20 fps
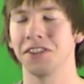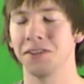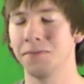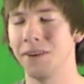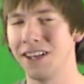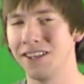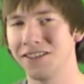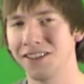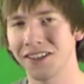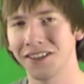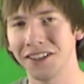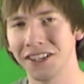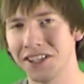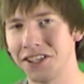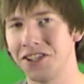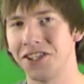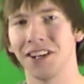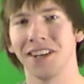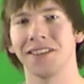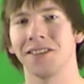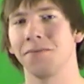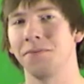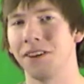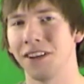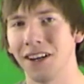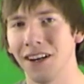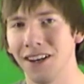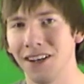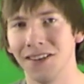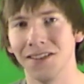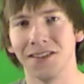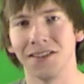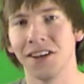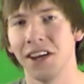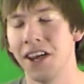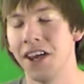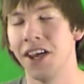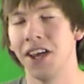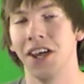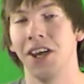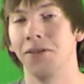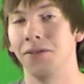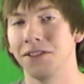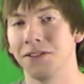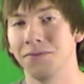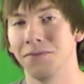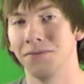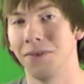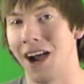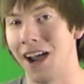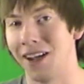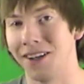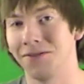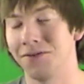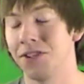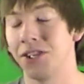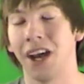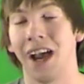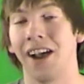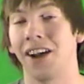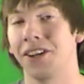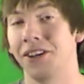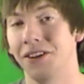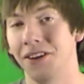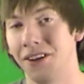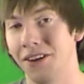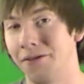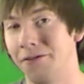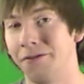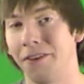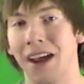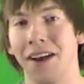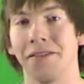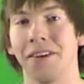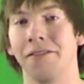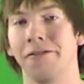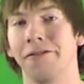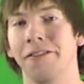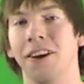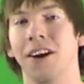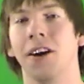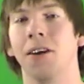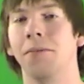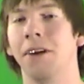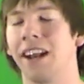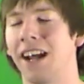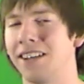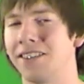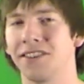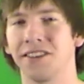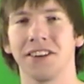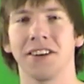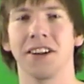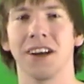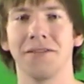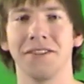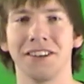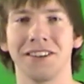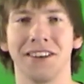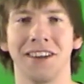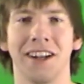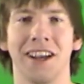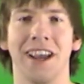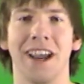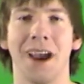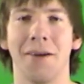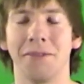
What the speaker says: It's basically just because it was my childhood favorite film and I still love it today.